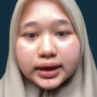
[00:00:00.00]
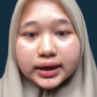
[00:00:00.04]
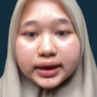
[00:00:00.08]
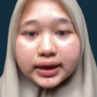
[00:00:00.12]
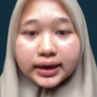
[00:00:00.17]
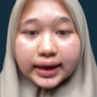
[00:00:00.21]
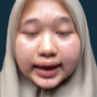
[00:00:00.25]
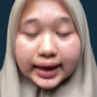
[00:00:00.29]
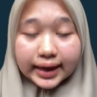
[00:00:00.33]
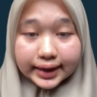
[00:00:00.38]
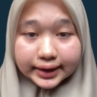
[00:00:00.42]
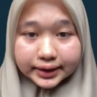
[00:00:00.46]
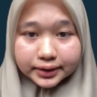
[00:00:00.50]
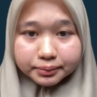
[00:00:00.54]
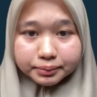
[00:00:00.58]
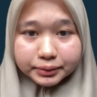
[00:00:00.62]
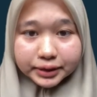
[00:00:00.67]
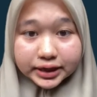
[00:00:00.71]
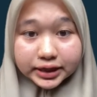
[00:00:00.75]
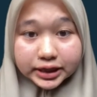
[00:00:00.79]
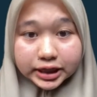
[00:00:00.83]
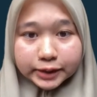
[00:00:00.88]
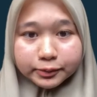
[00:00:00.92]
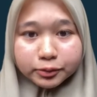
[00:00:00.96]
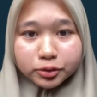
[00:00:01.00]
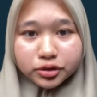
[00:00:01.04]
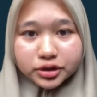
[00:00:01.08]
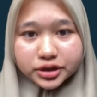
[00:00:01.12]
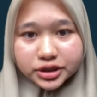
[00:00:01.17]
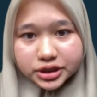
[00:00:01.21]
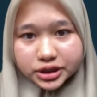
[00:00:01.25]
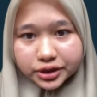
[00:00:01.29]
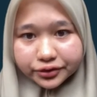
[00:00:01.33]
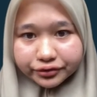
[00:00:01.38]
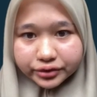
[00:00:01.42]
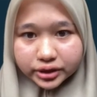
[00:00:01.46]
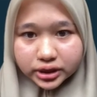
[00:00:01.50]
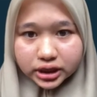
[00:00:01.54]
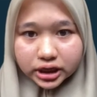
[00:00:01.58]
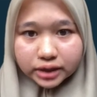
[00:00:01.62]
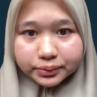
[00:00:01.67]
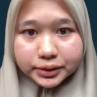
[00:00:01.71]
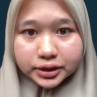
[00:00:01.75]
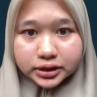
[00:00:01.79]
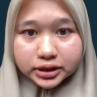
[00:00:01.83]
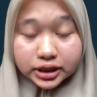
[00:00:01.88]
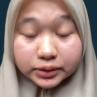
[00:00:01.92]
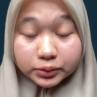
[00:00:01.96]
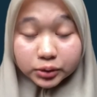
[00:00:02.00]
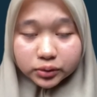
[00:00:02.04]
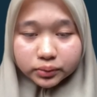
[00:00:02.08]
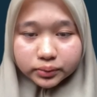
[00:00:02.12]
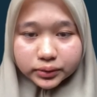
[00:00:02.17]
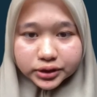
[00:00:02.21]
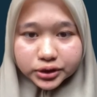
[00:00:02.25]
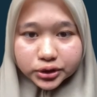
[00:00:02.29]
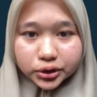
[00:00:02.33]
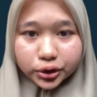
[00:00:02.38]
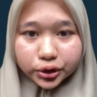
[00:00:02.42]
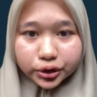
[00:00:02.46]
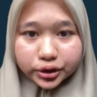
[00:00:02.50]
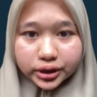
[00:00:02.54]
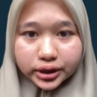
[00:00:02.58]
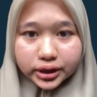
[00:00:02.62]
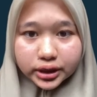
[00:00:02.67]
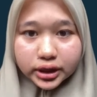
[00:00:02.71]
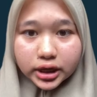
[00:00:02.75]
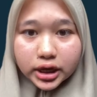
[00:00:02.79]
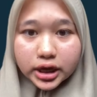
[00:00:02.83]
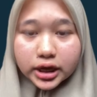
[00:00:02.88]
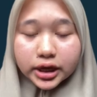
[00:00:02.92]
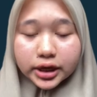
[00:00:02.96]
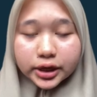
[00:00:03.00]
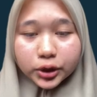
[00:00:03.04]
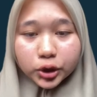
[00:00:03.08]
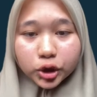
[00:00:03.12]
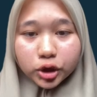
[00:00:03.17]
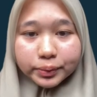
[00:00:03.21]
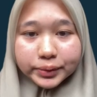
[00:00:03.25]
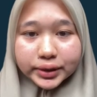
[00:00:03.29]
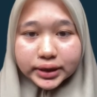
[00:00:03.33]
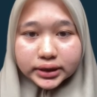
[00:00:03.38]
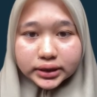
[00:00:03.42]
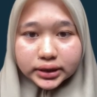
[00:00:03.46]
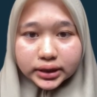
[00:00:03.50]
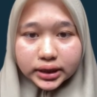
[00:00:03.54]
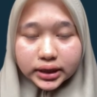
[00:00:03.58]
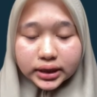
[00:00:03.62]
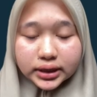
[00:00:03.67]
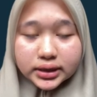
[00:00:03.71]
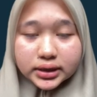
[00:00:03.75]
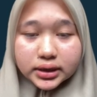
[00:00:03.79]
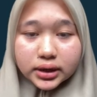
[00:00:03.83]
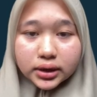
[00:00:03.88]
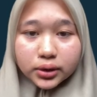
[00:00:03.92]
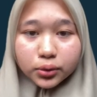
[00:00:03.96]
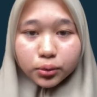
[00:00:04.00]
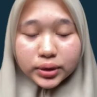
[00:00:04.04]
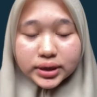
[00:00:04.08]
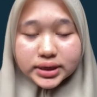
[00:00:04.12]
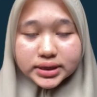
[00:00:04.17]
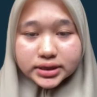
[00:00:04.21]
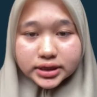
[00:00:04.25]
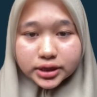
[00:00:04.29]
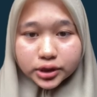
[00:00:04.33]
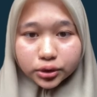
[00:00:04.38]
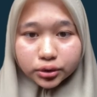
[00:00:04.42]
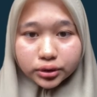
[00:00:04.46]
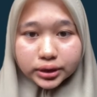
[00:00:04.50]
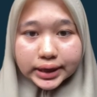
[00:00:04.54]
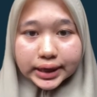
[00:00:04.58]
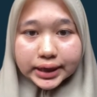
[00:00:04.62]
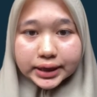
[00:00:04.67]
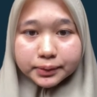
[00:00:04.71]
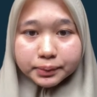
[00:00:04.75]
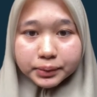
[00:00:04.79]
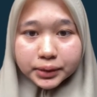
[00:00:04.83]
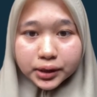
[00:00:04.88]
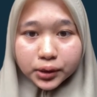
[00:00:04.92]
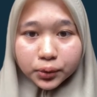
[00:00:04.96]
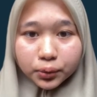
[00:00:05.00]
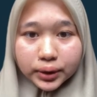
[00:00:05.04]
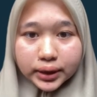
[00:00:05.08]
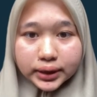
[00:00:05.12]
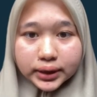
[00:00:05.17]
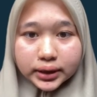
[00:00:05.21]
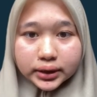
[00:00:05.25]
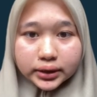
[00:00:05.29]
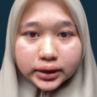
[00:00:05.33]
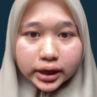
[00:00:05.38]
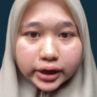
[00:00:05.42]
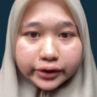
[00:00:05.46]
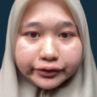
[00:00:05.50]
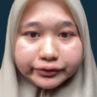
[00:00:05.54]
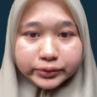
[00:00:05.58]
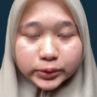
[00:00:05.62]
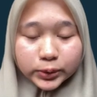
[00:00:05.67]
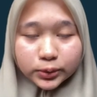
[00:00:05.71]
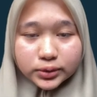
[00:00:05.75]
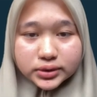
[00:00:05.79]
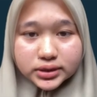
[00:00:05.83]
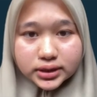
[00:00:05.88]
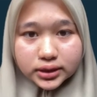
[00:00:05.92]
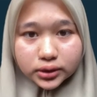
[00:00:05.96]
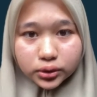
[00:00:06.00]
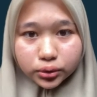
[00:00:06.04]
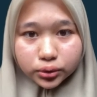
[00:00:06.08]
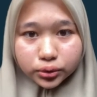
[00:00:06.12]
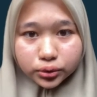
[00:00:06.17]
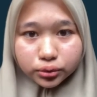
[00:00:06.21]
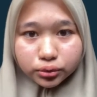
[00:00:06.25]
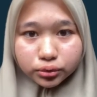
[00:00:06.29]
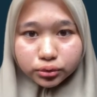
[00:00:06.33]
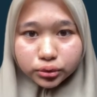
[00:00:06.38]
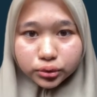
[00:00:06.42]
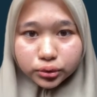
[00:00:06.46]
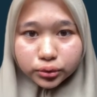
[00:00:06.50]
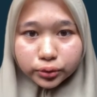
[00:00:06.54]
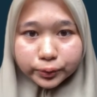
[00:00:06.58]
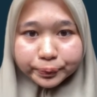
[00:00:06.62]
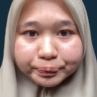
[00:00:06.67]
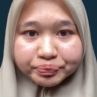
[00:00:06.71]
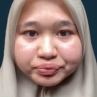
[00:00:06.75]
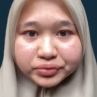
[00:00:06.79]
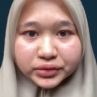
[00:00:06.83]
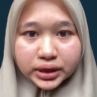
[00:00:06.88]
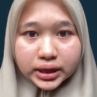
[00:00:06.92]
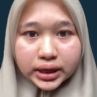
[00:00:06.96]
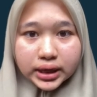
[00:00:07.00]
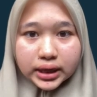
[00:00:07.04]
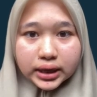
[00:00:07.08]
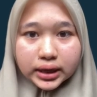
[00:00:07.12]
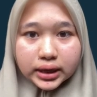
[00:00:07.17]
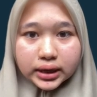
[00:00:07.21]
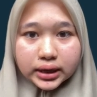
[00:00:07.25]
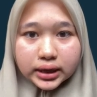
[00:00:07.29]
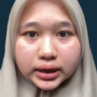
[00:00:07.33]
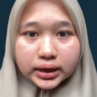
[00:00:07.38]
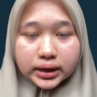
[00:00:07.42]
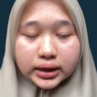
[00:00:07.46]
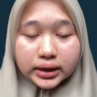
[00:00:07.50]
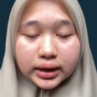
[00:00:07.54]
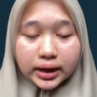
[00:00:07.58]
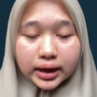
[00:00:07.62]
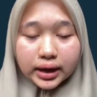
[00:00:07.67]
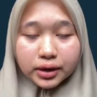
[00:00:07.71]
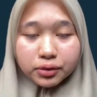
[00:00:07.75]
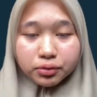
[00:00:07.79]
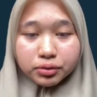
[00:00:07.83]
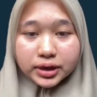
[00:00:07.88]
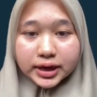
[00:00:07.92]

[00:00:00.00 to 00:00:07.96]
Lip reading: Hi, my name is Shafiqah binti Muhammad Shokri, no metric 10 DIB1 dan F2022. I will